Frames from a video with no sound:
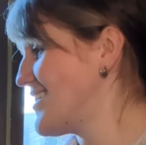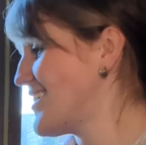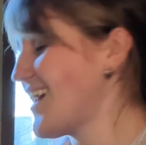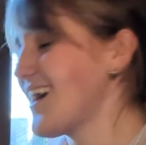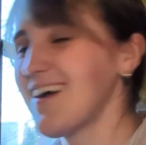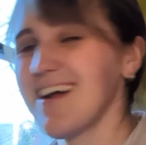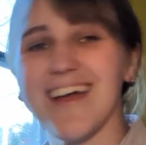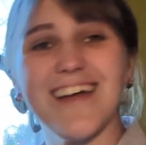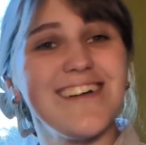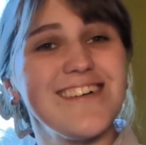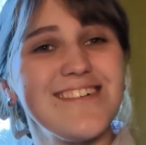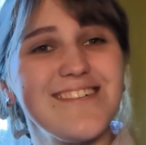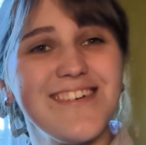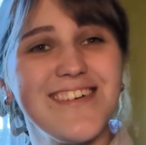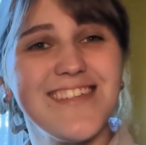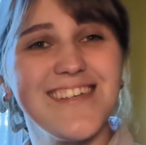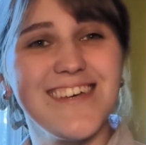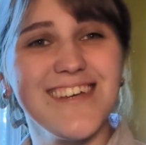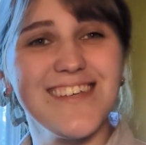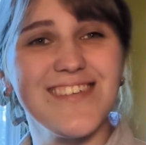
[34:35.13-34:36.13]
All right.
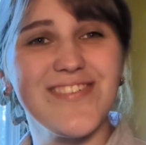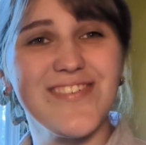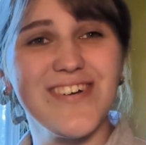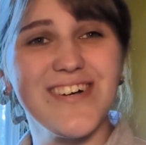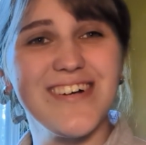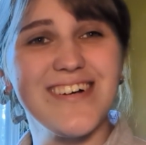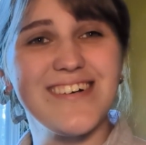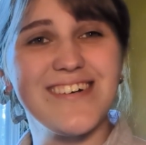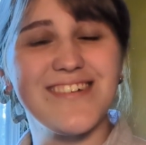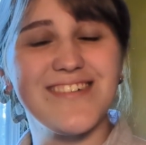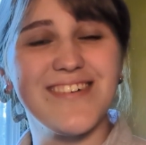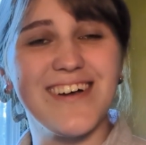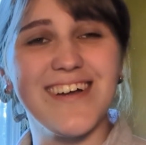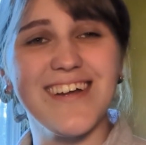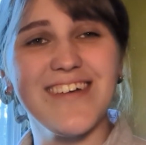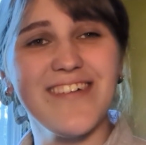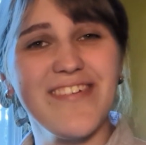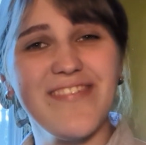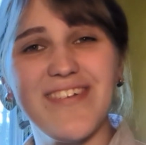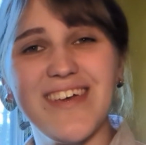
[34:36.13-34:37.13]
Well, thanks for
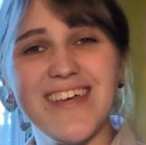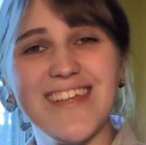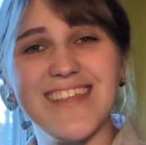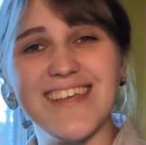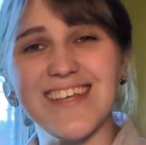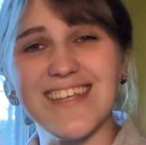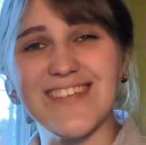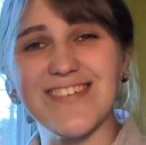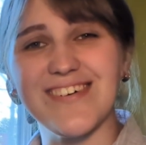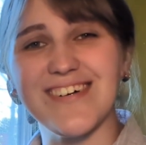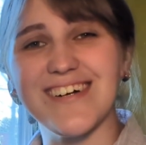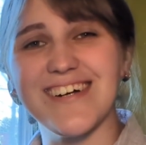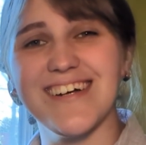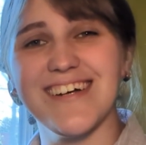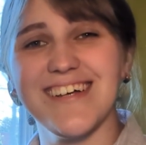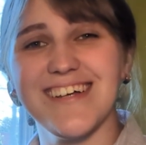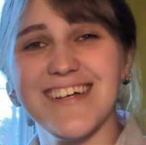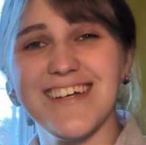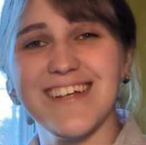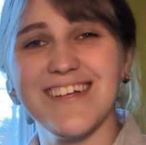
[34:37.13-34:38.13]
writing with me. Thanks for
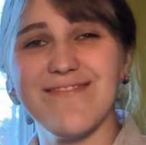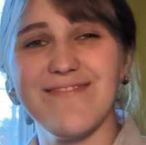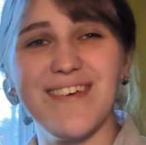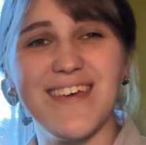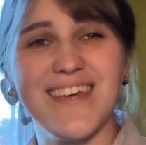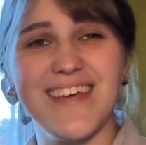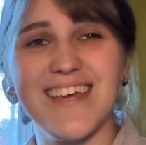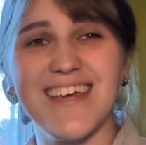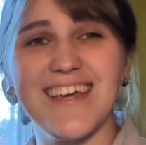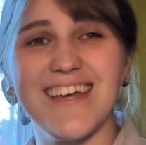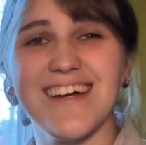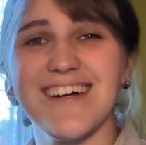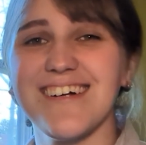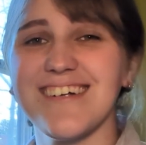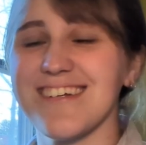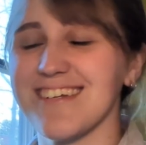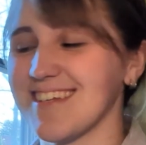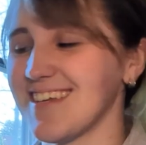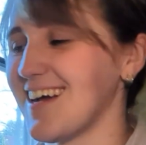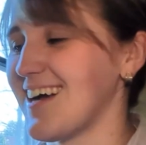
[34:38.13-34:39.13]
being
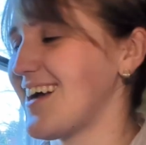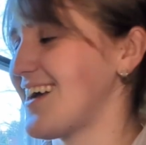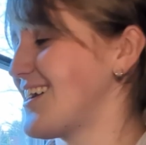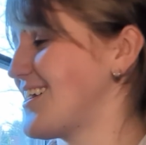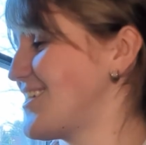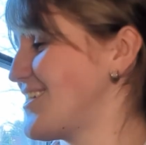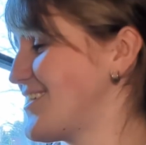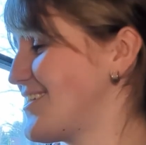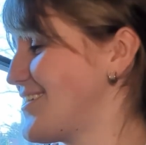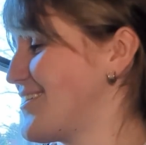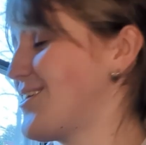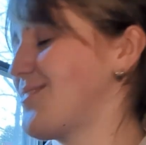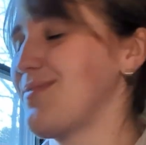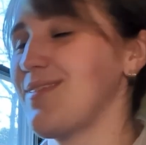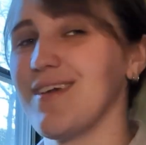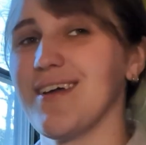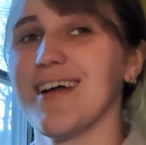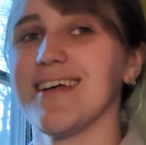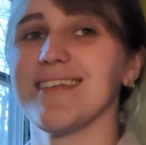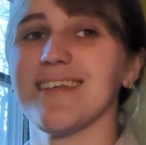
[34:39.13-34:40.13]
here. I hope
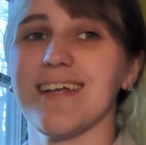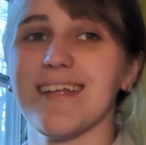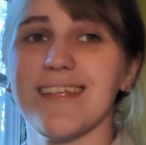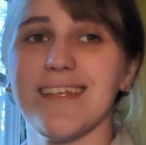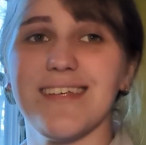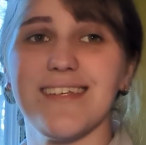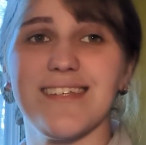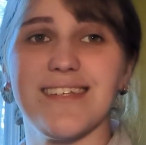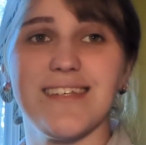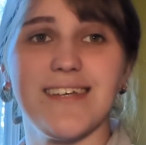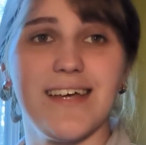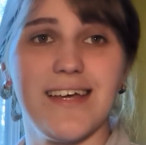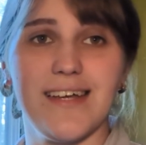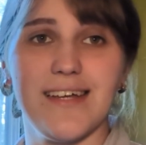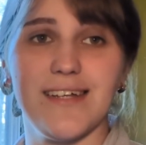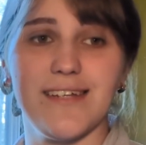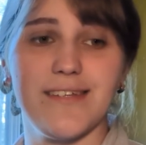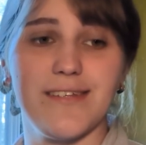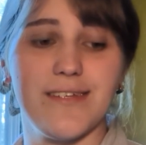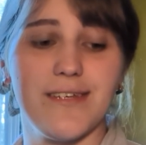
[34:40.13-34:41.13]
that you guys like this.
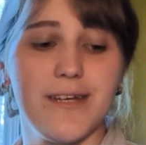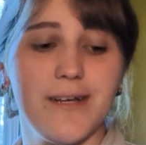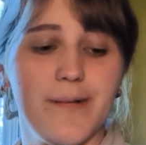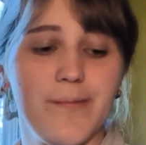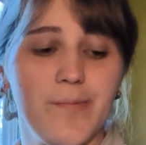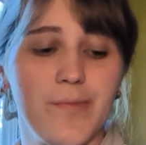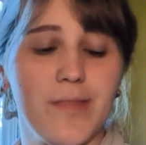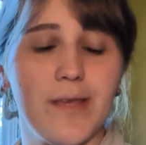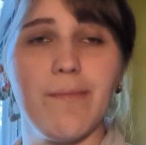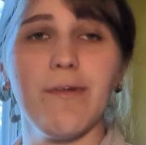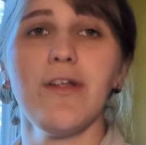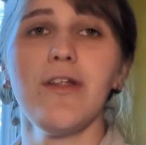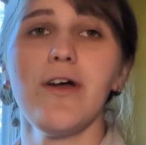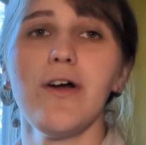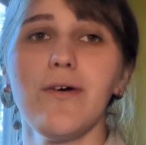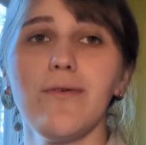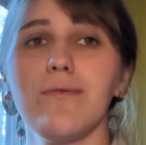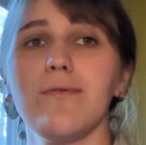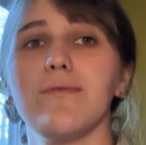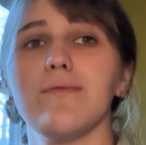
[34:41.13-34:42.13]
And let me
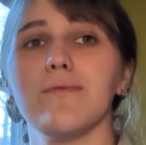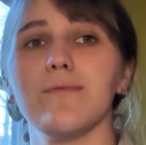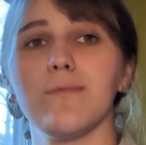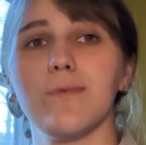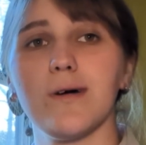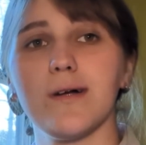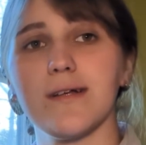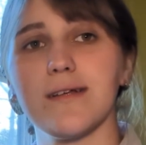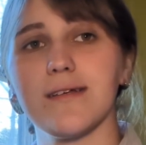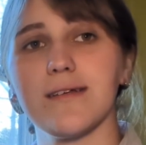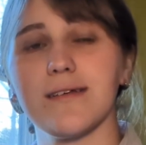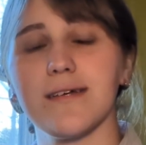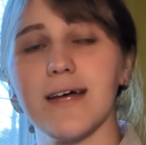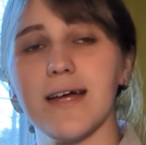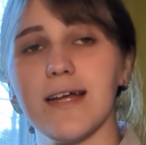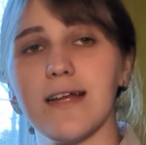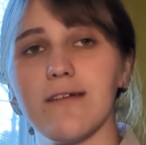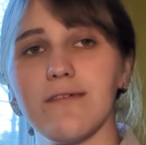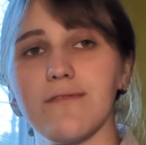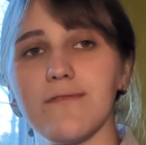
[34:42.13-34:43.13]
know what
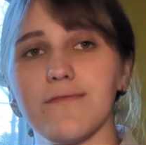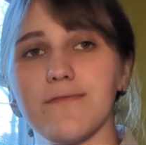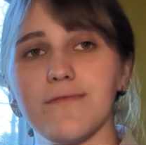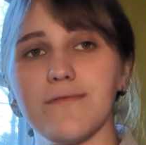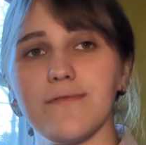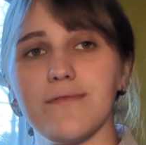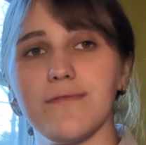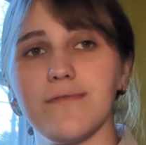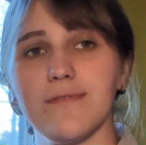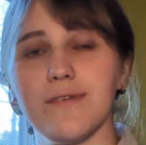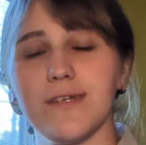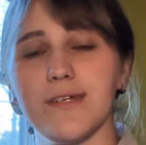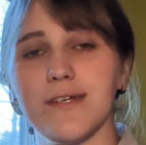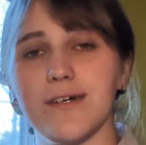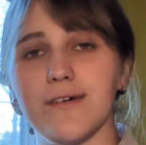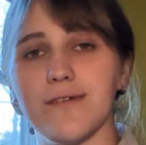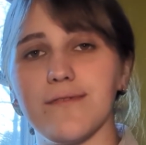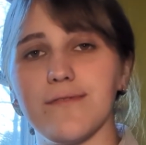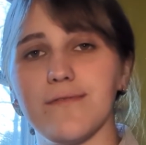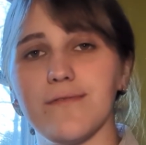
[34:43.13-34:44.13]
kind of,
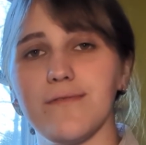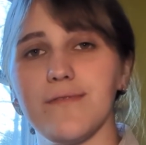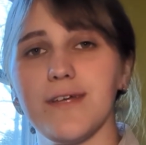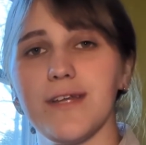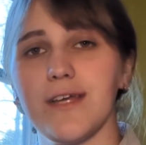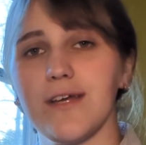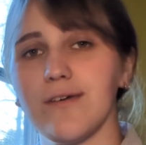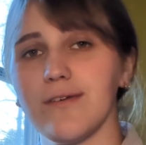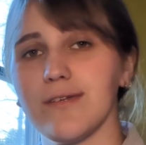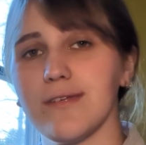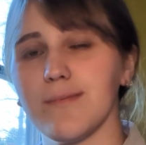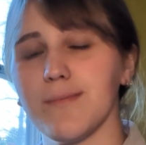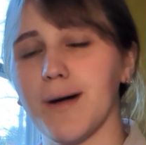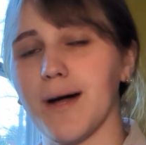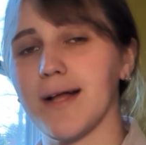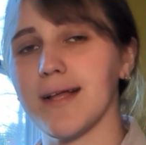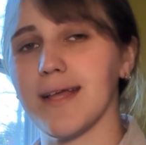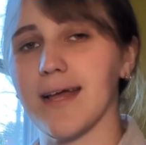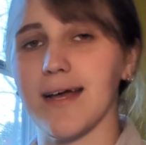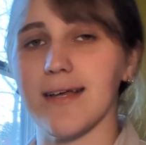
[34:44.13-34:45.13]
videos and
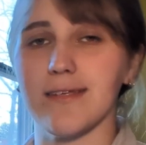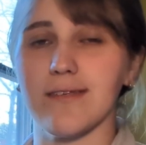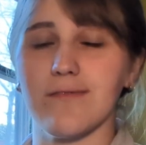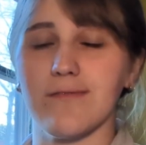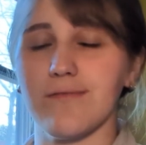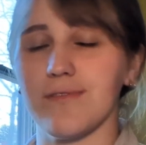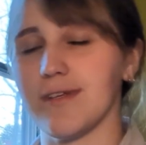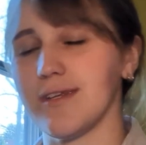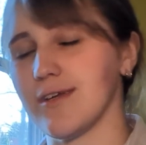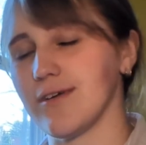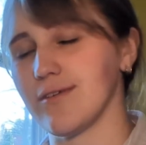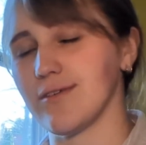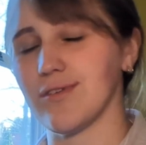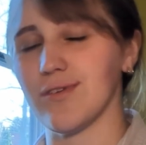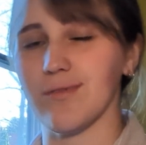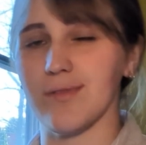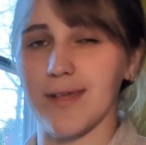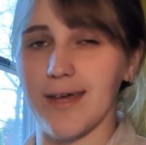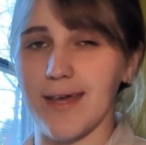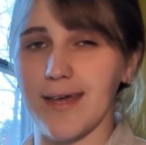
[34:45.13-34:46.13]
podcast videos
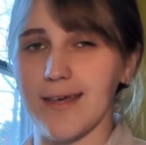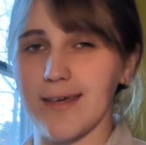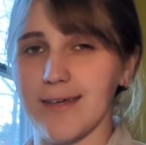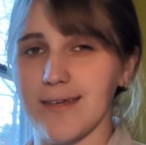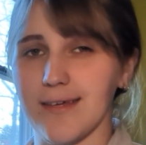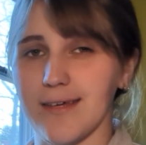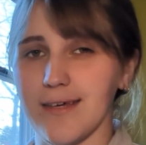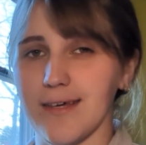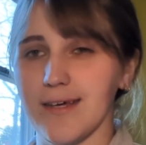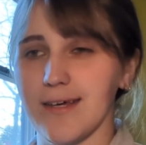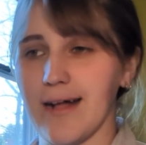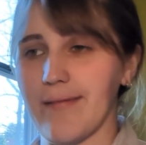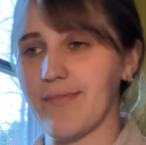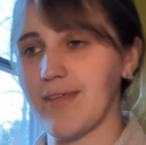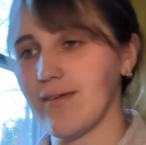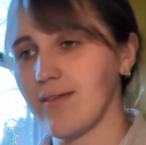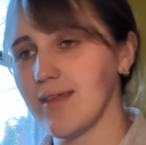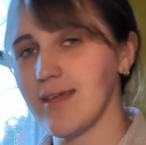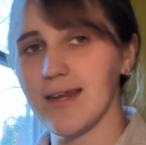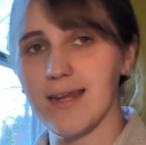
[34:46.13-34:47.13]
you like. I'm
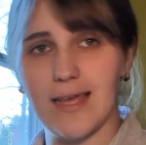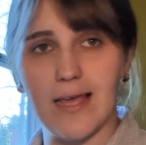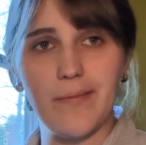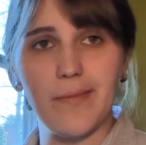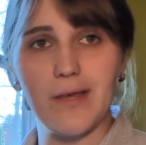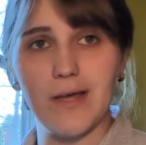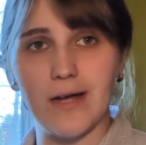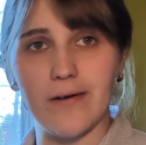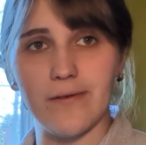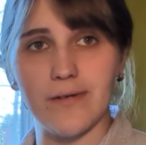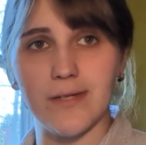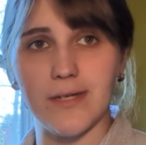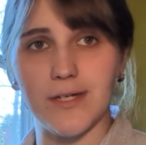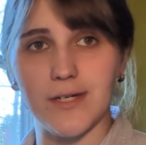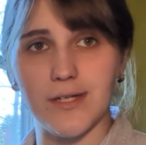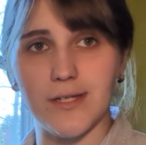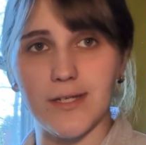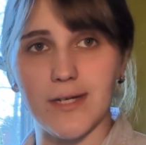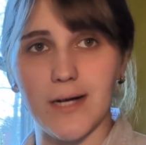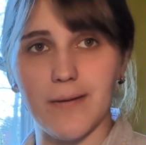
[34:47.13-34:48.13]
definitely going to keep the
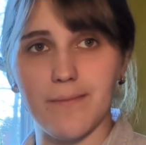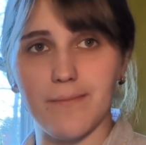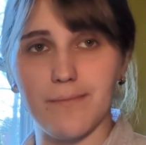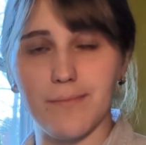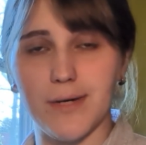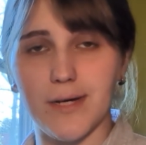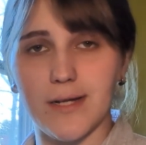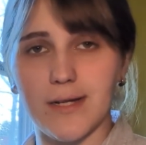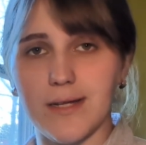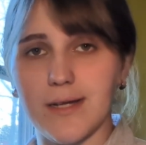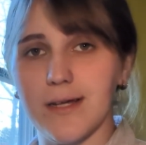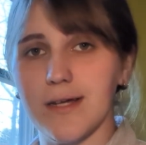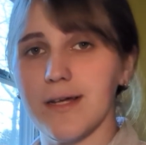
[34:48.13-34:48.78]
conversations up, but